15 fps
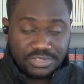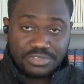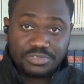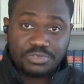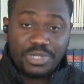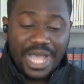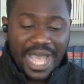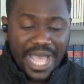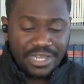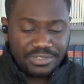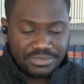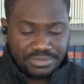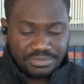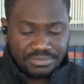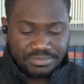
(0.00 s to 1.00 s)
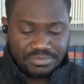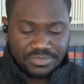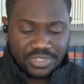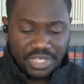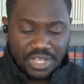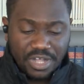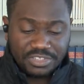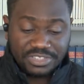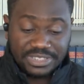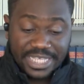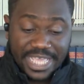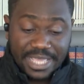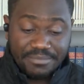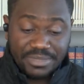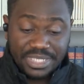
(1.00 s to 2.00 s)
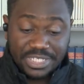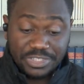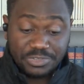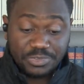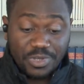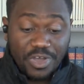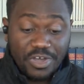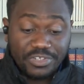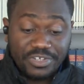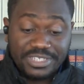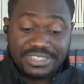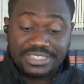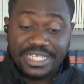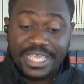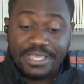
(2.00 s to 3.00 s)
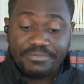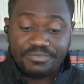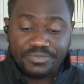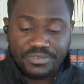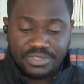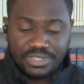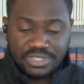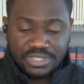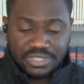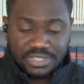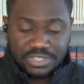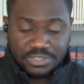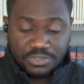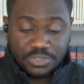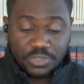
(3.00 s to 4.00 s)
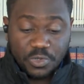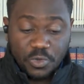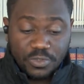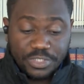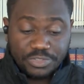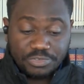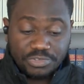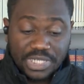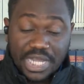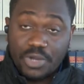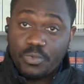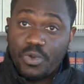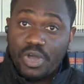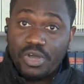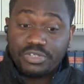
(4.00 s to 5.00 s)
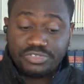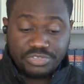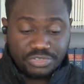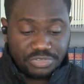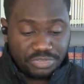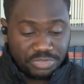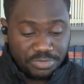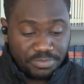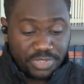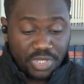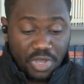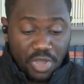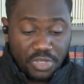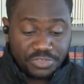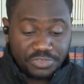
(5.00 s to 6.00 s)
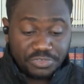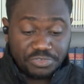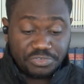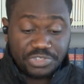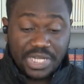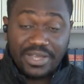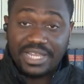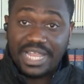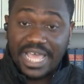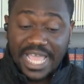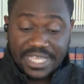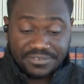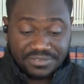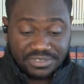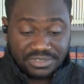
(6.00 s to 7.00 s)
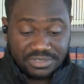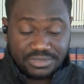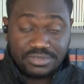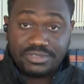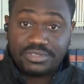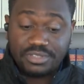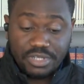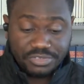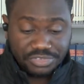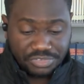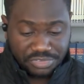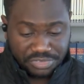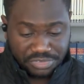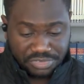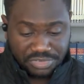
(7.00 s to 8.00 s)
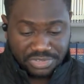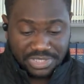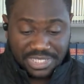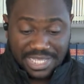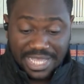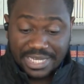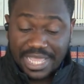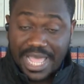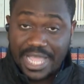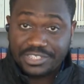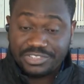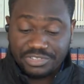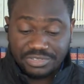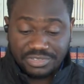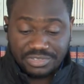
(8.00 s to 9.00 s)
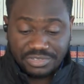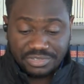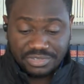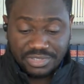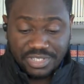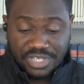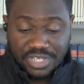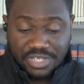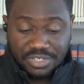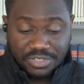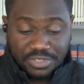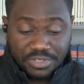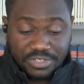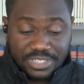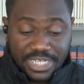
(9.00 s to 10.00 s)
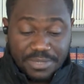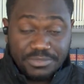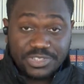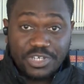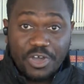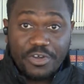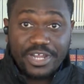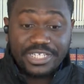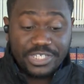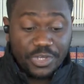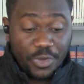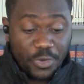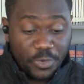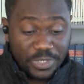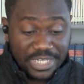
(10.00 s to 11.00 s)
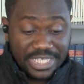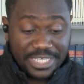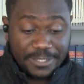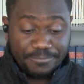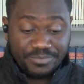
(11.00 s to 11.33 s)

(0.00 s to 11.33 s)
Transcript: To hallow God's name is to honor His name, not only through our words, but also through our lives, thoughts, and actions. God's name is already holy.